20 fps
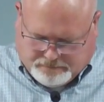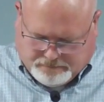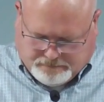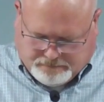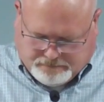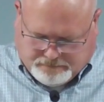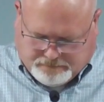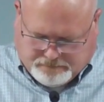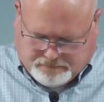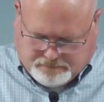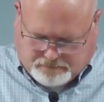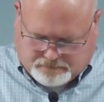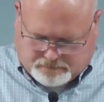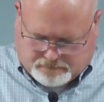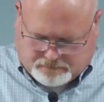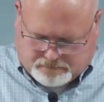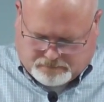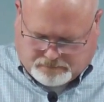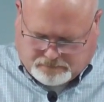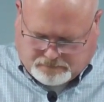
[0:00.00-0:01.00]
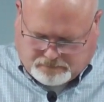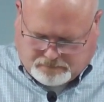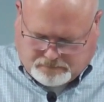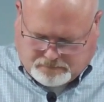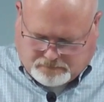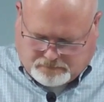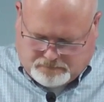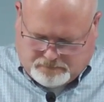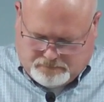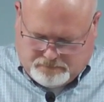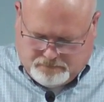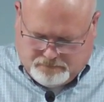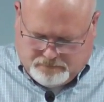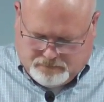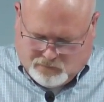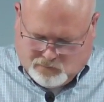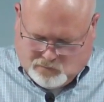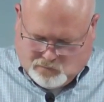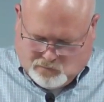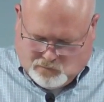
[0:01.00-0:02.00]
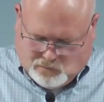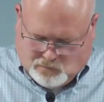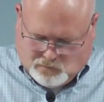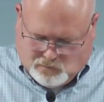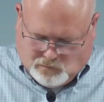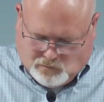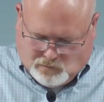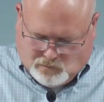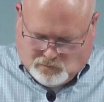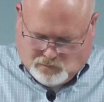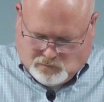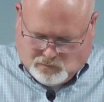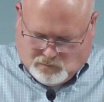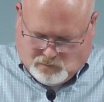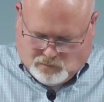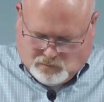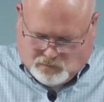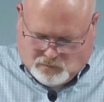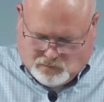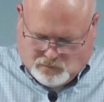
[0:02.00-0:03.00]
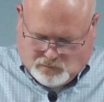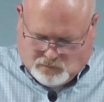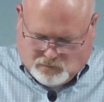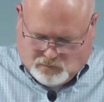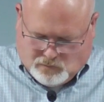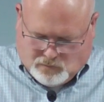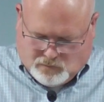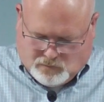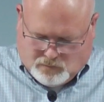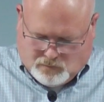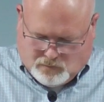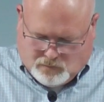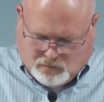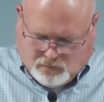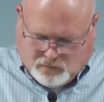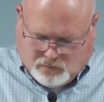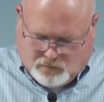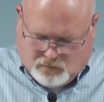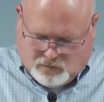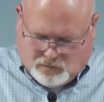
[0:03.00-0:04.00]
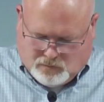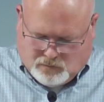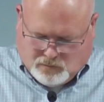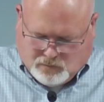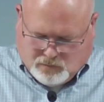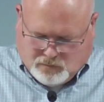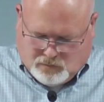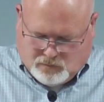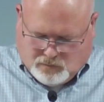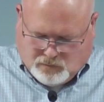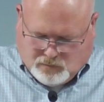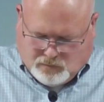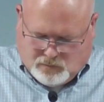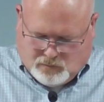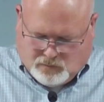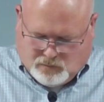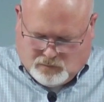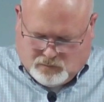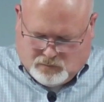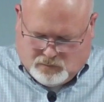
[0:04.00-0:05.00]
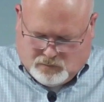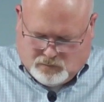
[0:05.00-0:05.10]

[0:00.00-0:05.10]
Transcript: Nobody speaks.